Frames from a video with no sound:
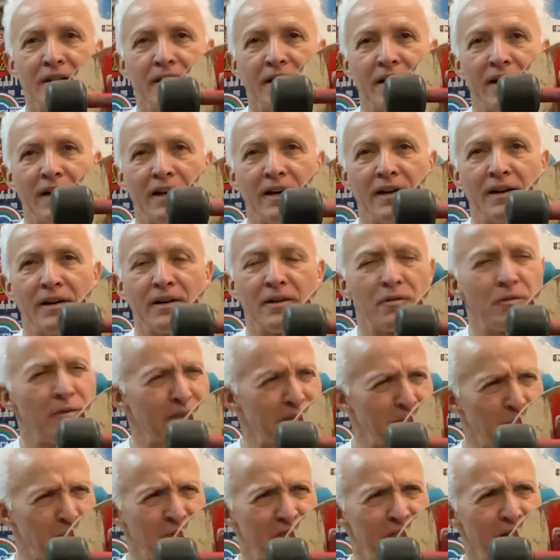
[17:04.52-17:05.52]

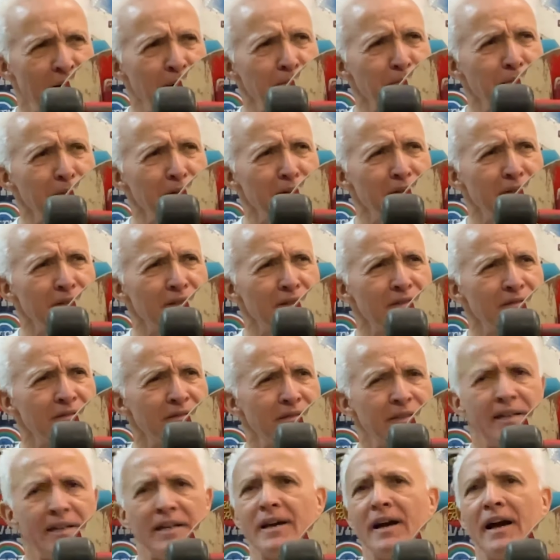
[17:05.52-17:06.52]
Was it Upland?
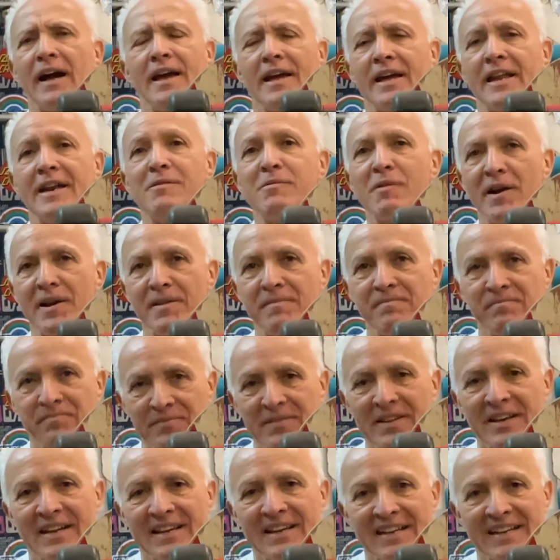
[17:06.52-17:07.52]
Yeah, anyway,
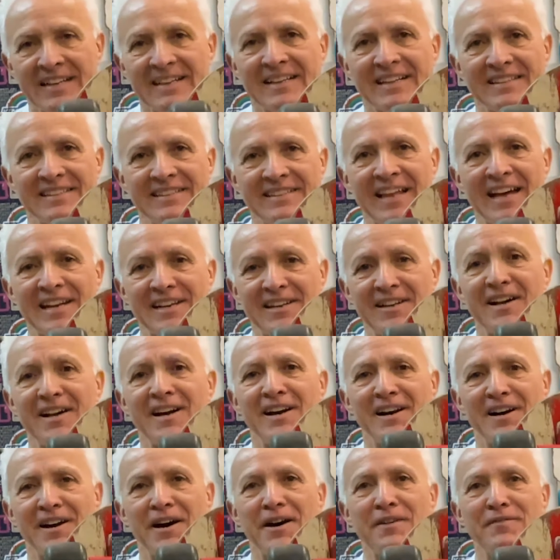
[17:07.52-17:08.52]
that
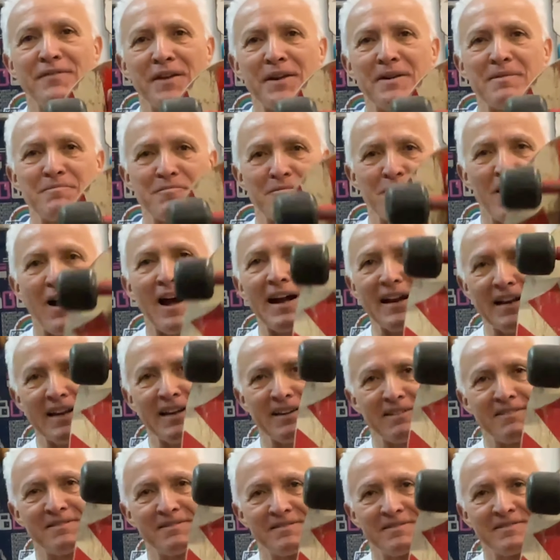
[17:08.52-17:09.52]
of him
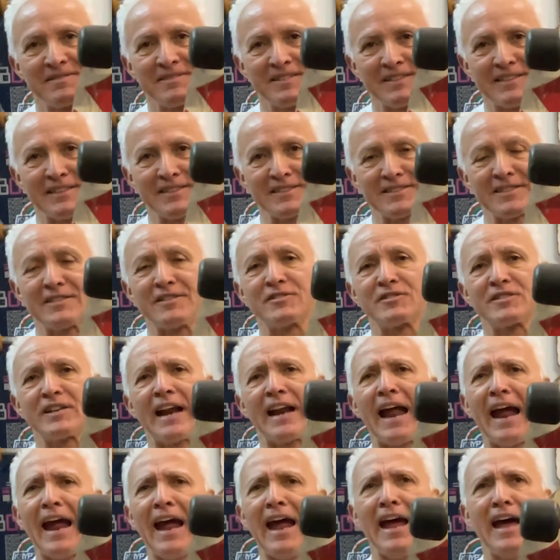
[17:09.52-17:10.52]
writing this. And there's
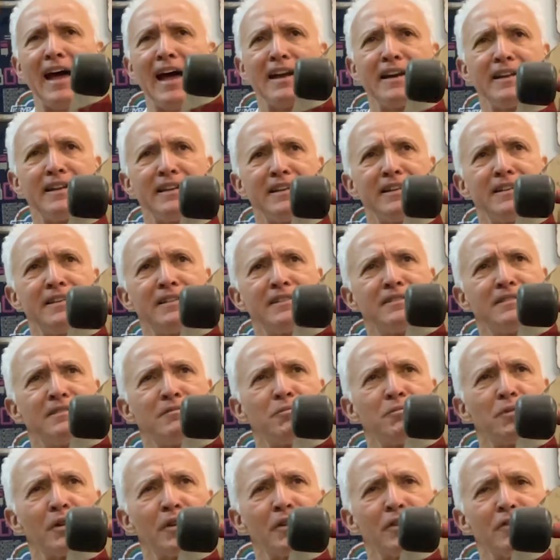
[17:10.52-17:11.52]
an ad in
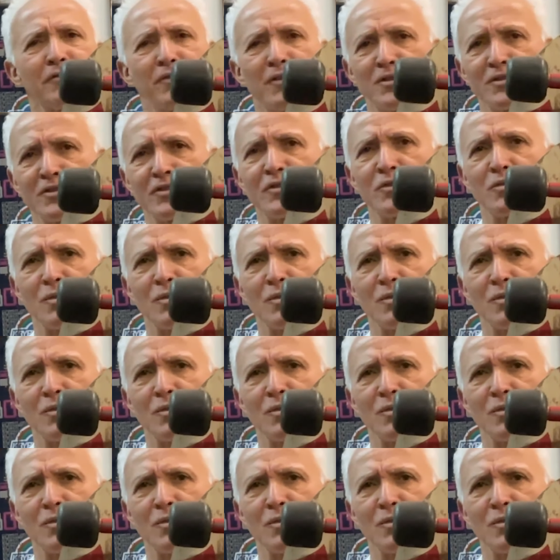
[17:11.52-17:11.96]
one of the first